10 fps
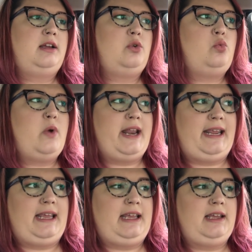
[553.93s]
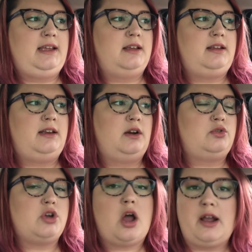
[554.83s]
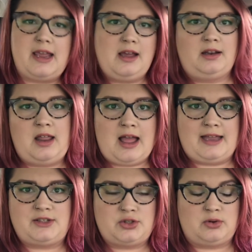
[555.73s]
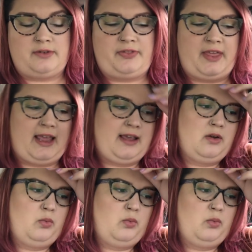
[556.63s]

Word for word: witty, you know, talking a lot sort of thing,